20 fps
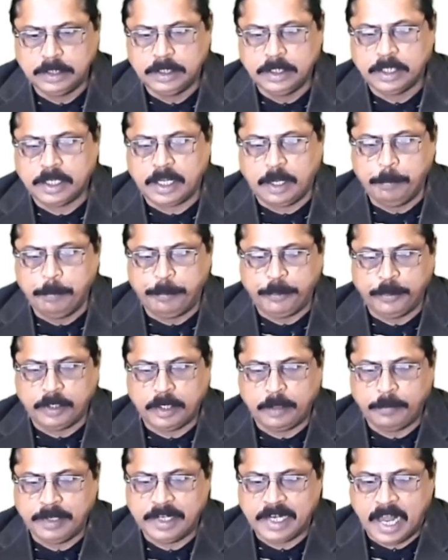Computer
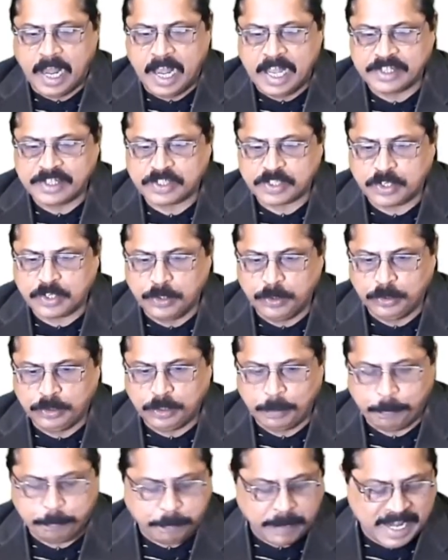will ask you the
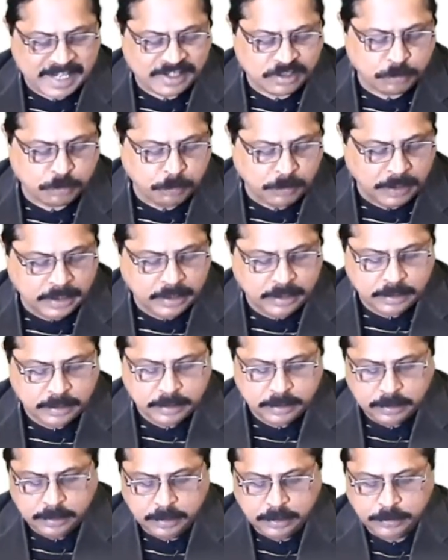password.
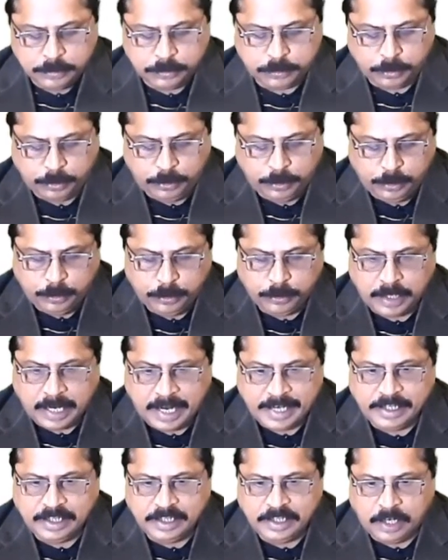So you
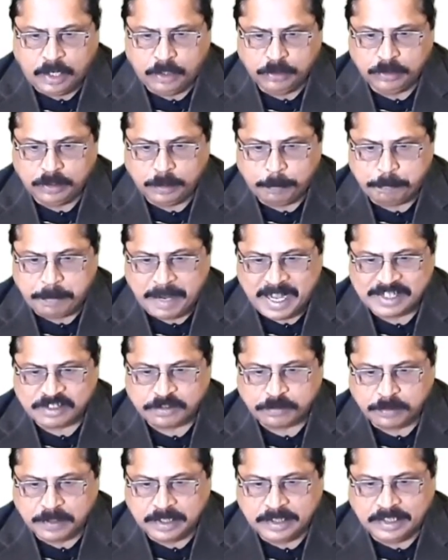write down the
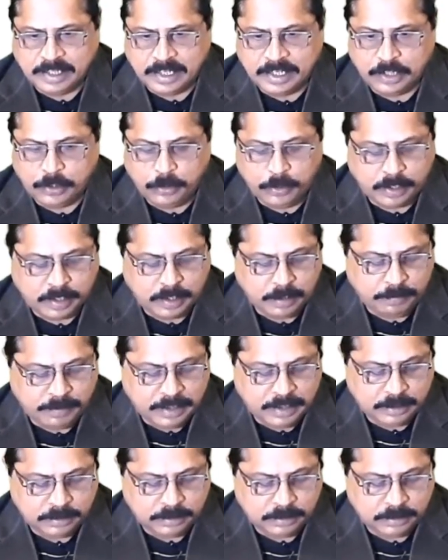password that you've given.